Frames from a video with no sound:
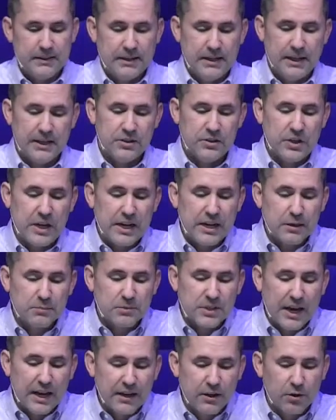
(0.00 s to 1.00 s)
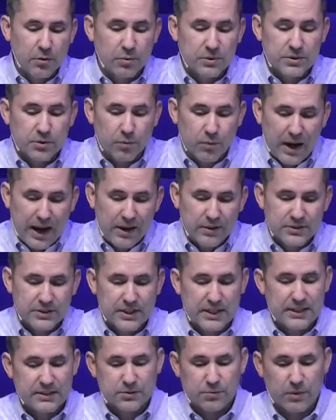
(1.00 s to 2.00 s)
And Jacob's anger was aroused
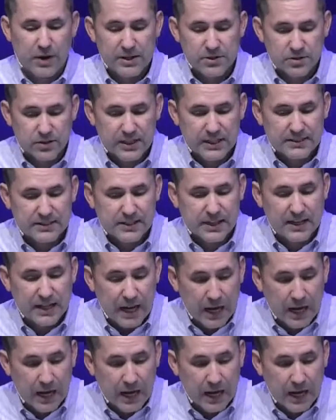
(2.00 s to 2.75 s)
against Rachel, and he said,